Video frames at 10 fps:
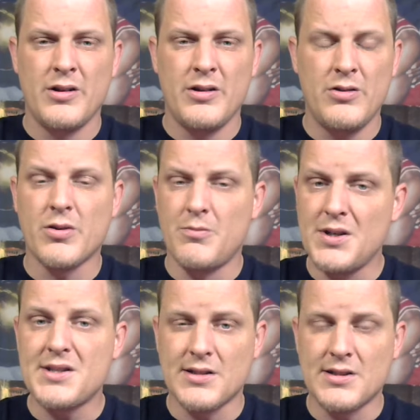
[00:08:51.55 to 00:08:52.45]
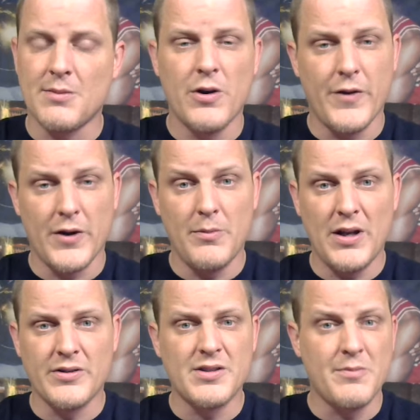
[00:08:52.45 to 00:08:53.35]
You can miss on some of your
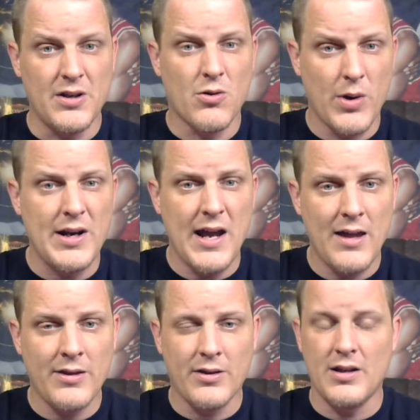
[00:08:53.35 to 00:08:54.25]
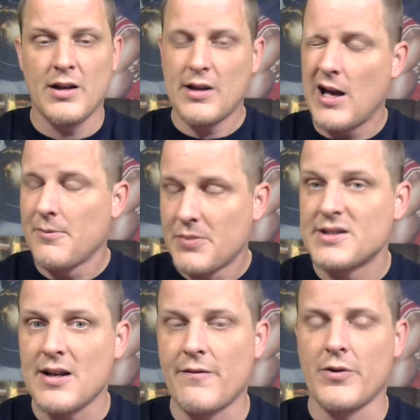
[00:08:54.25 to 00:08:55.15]
fundamentals and be a great athlete and
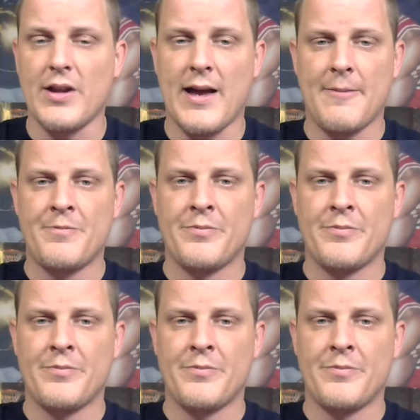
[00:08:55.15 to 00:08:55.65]
compensate for that.